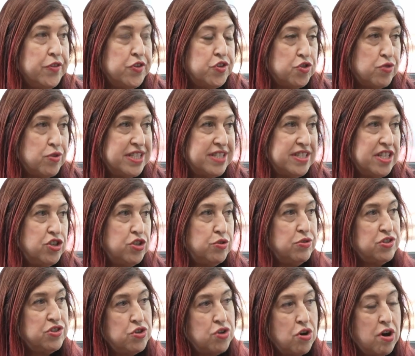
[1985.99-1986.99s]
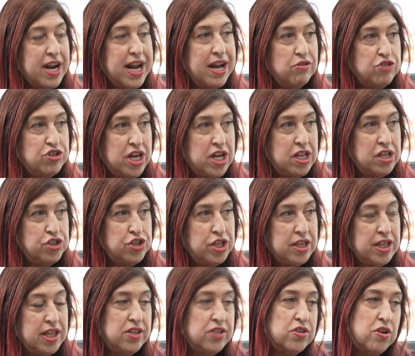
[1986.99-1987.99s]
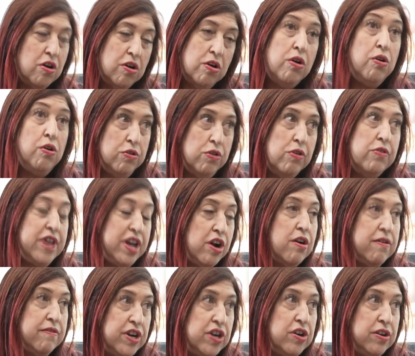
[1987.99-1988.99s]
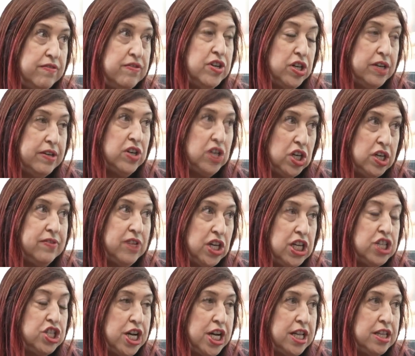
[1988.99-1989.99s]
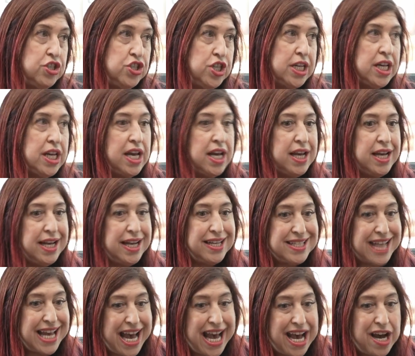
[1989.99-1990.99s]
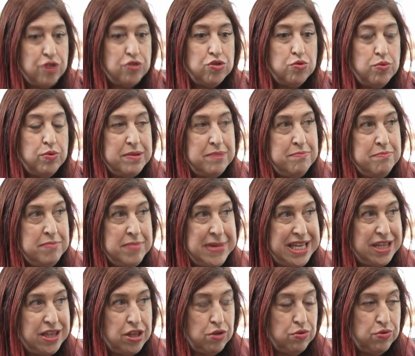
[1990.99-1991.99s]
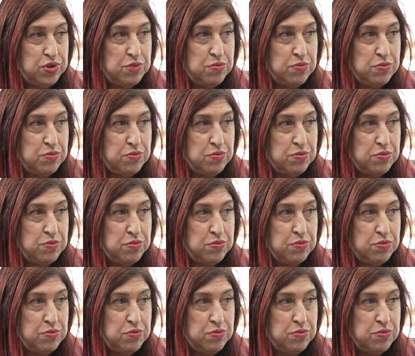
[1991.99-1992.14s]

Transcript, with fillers: The stress issue is not how challenging things are, although they are very very very very challenging. It's how do we meet